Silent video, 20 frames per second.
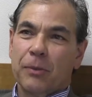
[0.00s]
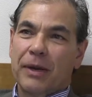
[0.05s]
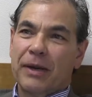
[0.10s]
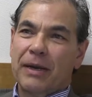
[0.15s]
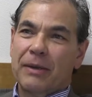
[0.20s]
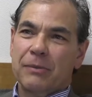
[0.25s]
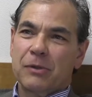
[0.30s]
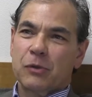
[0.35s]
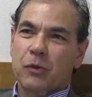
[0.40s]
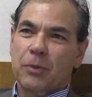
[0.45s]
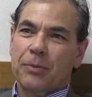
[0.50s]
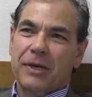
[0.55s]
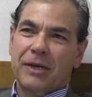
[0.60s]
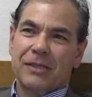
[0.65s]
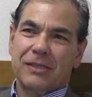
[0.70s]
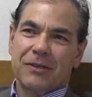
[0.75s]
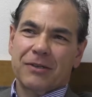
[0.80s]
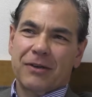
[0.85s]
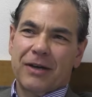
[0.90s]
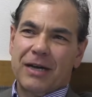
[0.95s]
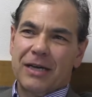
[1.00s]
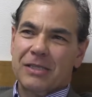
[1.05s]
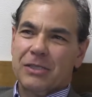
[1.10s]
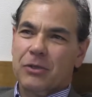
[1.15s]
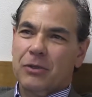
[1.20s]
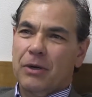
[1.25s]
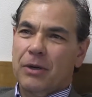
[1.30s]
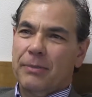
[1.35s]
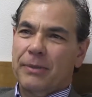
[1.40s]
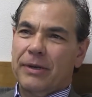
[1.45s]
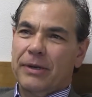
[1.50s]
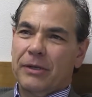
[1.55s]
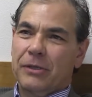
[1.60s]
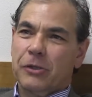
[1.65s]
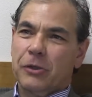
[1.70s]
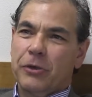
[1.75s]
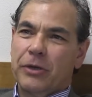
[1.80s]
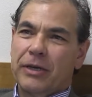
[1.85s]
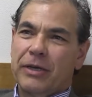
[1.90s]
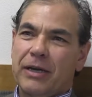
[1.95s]
So my name is Roberto Castro. I'm an
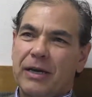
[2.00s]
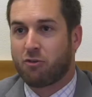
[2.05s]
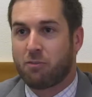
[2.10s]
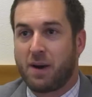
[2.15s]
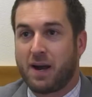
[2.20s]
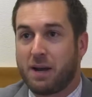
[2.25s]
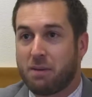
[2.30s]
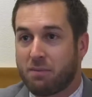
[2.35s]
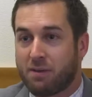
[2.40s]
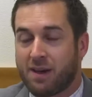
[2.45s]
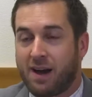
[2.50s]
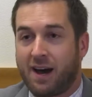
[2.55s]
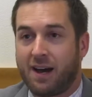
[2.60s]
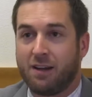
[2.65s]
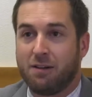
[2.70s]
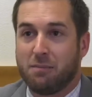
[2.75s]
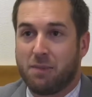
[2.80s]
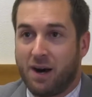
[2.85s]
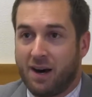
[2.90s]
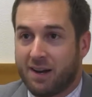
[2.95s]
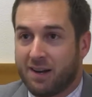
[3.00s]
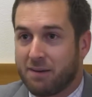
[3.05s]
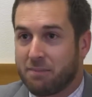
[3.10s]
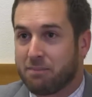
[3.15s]
attorney. So my name is Kyle Mott.